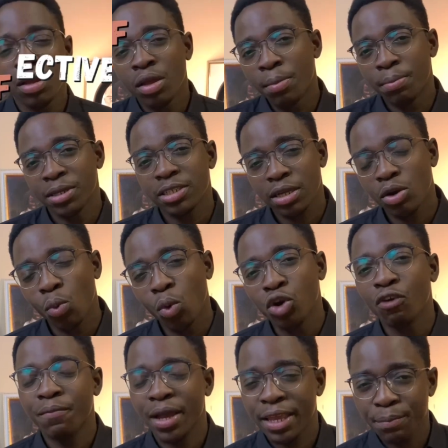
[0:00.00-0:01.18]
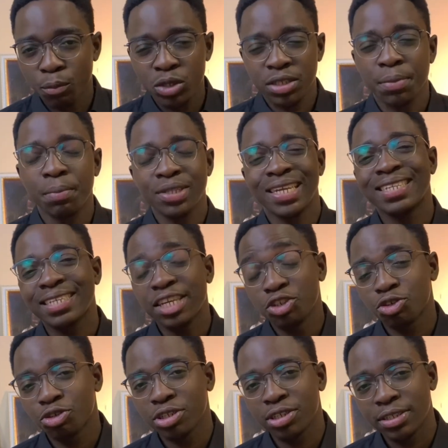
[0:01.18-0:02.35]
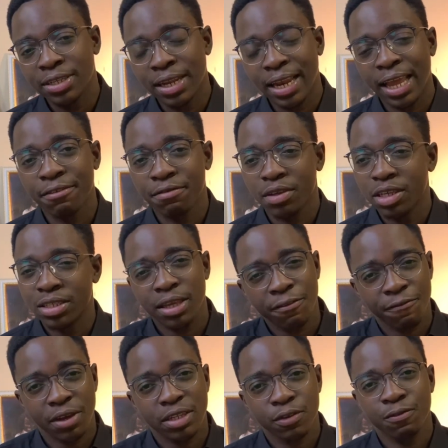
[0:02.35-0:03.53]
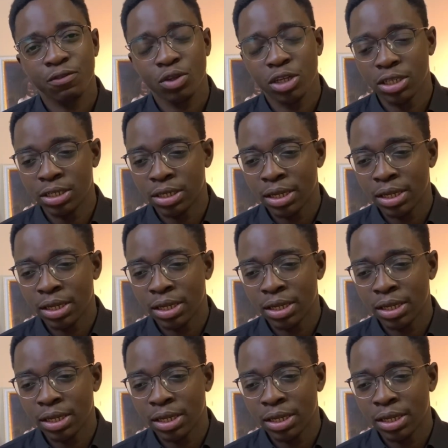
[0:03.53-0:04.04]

Basically, one of my most important interests in life is effective studying,